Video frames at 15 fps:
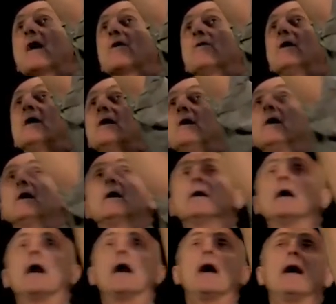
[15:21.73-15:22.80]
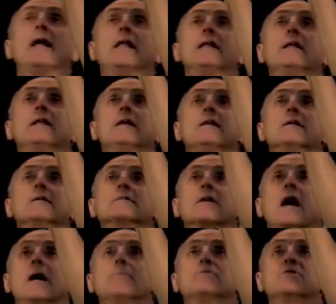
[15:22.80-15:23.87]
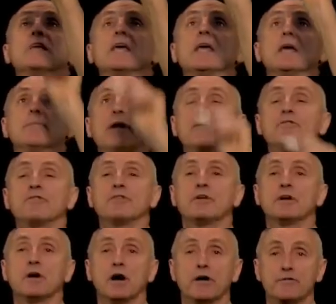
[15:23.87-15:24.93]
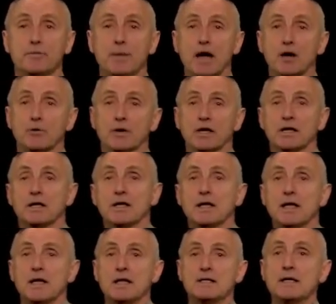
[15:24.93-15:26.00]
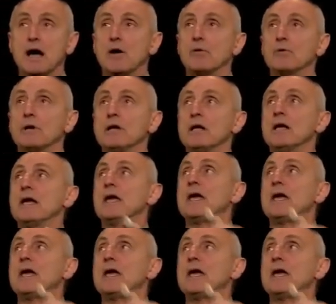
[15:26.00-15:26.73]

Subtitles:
the battery and times the EMF of the battery. Now,